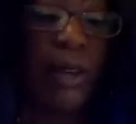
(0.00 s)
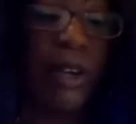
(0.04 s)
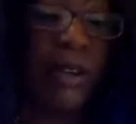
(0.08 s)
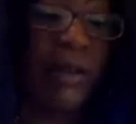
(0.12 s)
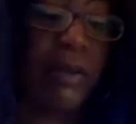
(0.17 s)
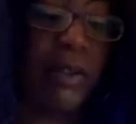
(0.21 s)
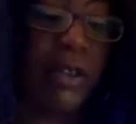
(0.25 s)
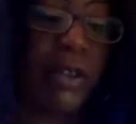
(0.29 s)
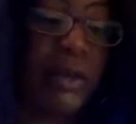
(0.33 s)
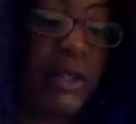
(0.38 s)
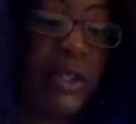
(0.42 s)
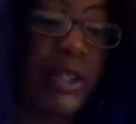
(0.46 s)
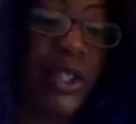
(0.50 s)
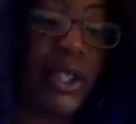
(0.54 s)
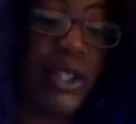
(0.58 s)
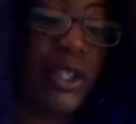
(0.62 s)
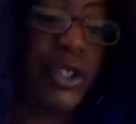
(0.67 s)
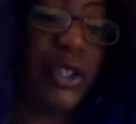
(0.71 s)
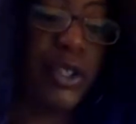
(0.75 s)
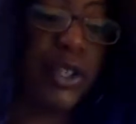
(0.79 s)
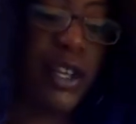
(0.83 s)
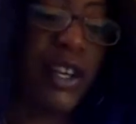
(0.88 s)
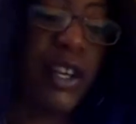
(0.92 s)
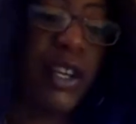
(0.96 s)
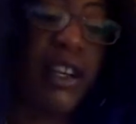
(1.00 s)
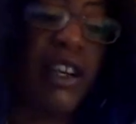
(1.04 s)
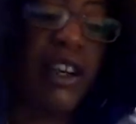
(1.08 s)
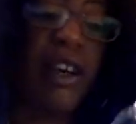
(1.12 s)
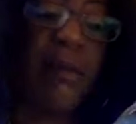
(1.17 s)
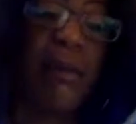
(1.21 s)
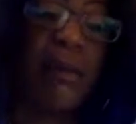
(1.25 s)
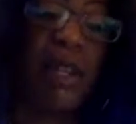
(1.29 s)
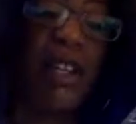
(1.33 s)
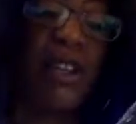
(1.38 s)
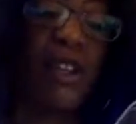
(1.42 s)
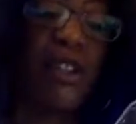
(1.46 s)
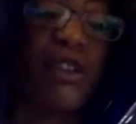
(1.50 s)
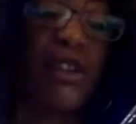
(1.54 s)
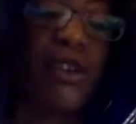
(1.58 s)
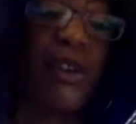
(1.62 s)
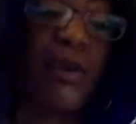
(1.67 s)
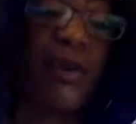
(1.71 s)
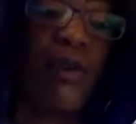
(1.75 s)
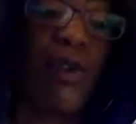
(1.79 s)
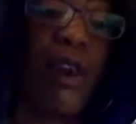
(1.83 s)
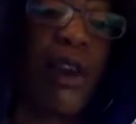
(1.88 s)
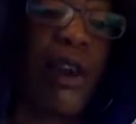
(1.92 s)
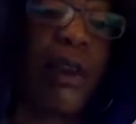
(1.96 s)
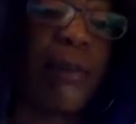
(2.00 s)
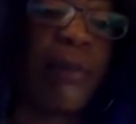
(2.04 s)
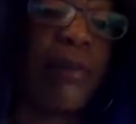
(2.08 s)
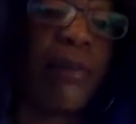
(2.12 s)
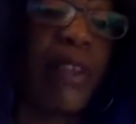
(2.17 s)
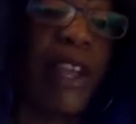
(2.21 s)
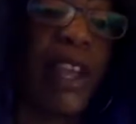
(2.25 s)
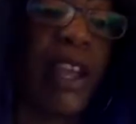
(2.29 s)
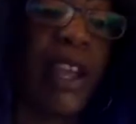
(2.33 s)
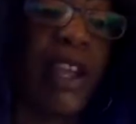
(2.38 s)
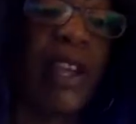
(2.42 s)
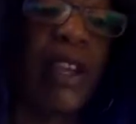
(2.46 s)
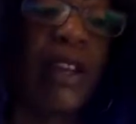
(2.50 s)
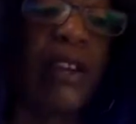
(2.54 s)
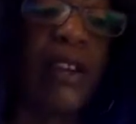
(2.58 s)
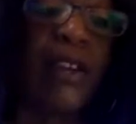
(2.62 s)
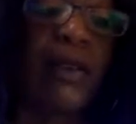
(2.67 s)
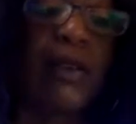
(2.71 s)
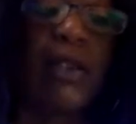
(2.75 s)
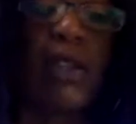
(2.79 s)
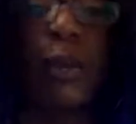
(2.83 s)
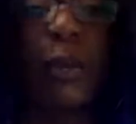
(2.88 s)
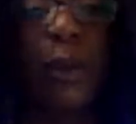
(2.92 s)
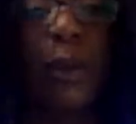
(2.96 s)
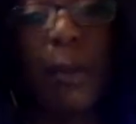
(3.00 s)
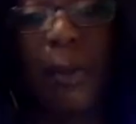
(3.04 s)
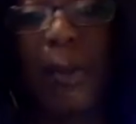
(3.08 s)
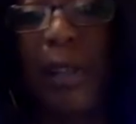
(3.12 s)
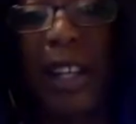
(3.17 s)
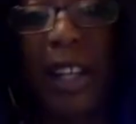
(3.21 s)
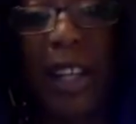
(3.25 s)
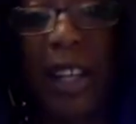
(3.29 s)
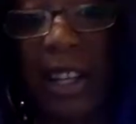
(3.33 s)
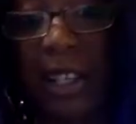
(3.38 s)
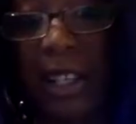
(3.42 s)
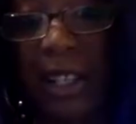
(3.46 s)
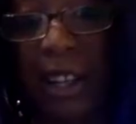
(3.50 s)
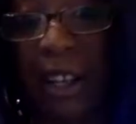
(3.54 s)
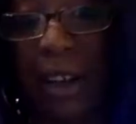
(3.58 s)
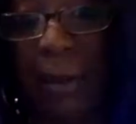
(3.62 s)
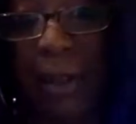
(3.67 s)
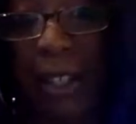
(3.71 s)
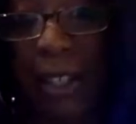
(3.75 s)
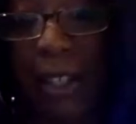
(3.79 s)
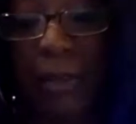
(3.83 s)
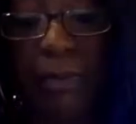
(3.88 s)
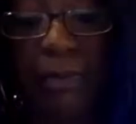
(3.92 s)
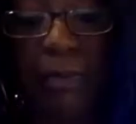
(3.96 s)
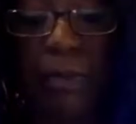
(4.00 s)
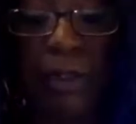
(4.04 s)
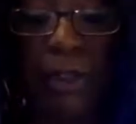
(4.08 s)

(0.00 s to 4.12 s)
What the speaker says: It was just gonna accompany the stir fry, and it was gonna be blended into hummus.